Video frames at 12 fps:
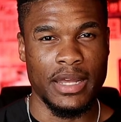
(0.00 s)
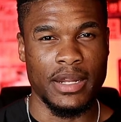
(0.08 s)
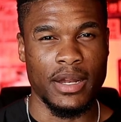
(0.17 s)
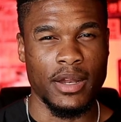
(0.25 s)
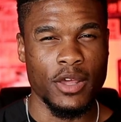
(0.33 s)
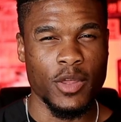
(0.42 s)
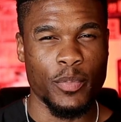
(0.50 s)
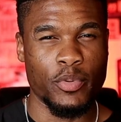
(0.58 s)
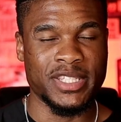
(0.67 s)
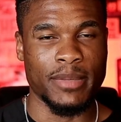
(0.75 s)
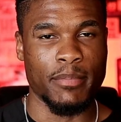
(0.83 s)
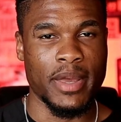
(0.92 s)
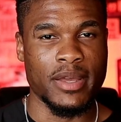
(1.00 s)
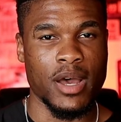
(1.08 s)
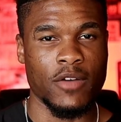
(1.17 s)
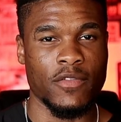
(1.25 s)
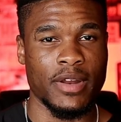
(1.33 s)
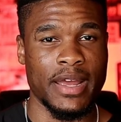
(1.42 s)
And another point to make
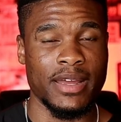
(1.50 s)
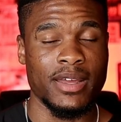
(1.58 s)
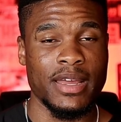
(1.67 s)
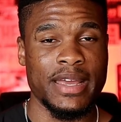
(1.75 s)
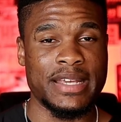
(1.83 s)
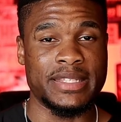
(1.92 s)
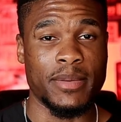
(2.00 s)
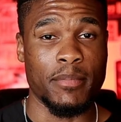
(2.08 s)
off of that is,